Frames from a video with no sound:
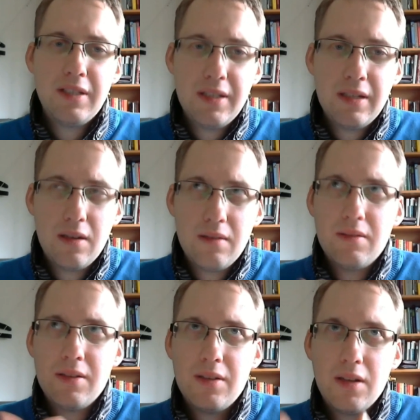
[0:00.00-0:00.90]

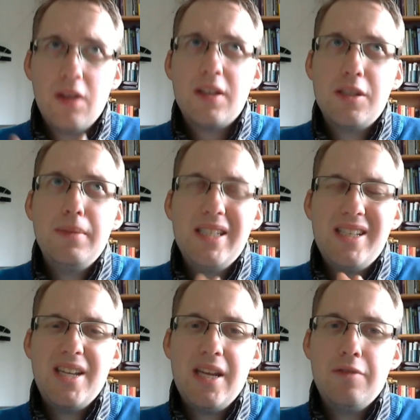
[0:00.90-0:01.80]
a lot is to be
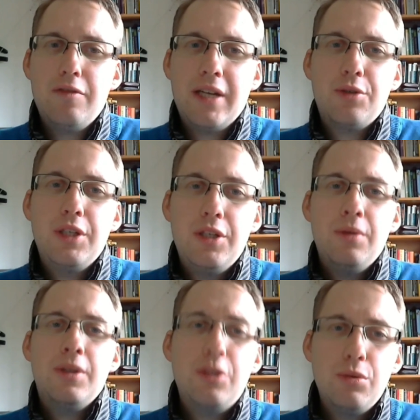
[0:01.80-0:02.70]
said for actually
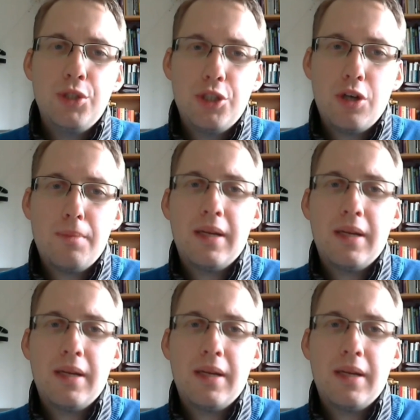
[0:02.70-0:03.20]
going to a shop